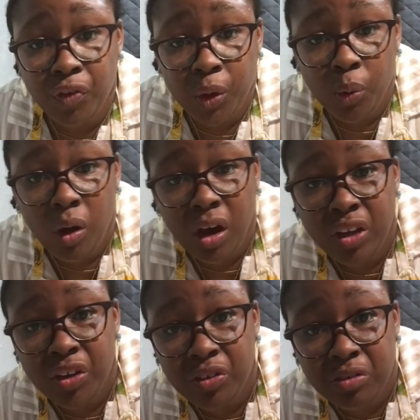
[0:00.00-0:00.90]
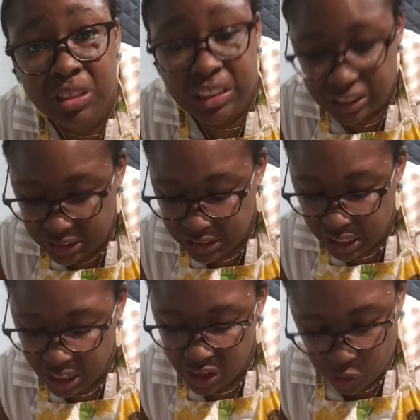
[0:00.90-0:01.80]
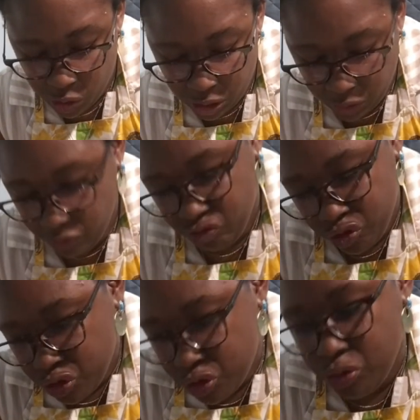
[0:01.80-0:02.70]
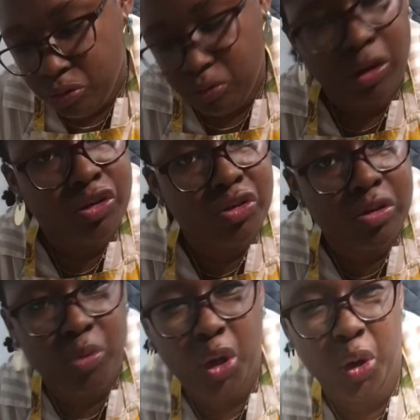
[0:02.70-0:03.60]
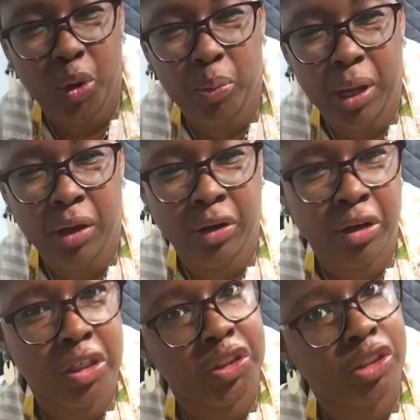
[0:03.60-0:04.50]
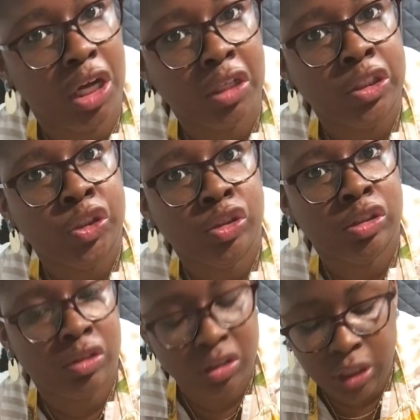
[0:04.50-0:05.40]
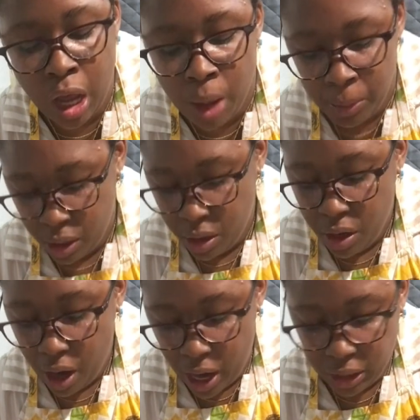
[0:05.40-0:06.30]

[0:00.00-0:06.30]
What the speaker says: you want, you can decide you can do some cocoa powder or chocolate drizzle on top. I